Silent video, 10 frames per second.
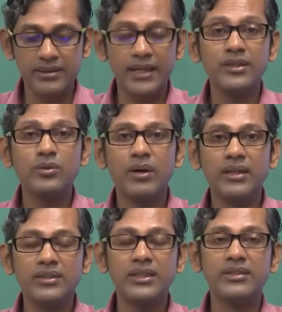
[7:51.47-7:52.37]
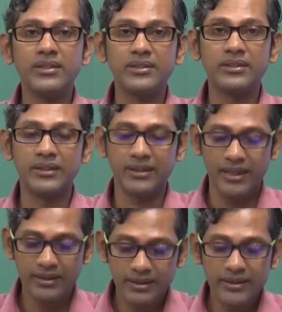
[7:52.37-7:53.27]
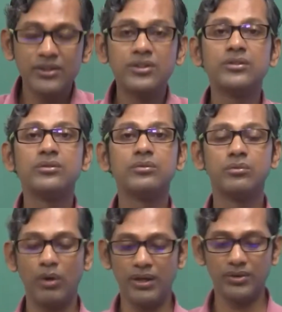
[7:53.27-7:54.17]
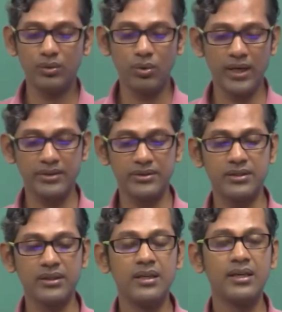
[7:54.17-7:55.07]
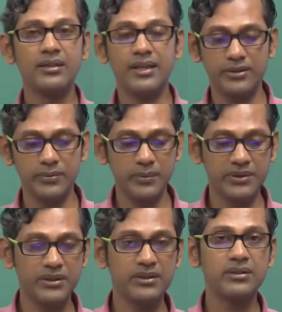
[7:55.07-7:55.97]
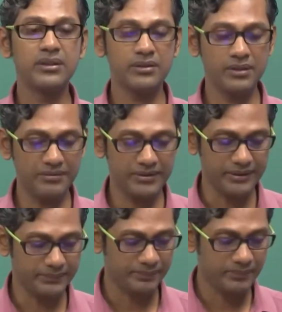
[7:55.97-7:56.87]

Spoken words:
That is what is interesting, and this is what is known as transformation toughening.